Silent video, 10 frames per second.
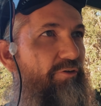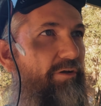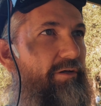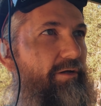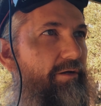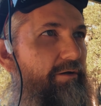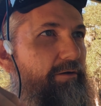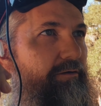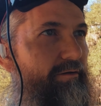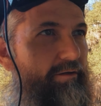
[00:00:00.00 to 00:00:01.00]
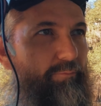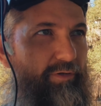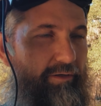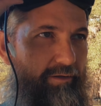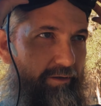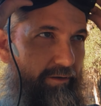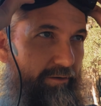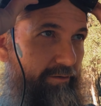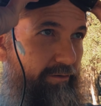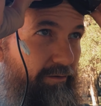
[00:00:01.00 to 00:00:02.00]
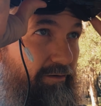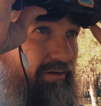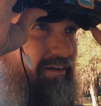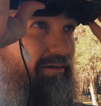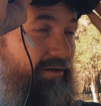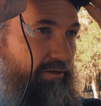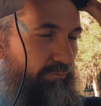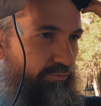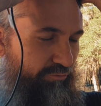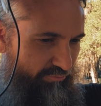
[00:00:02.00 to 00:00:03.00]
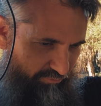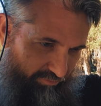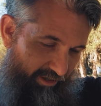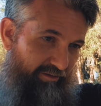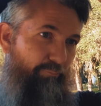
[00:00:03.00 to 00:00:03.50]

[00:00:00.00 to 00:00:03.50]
on here, Omni on here size the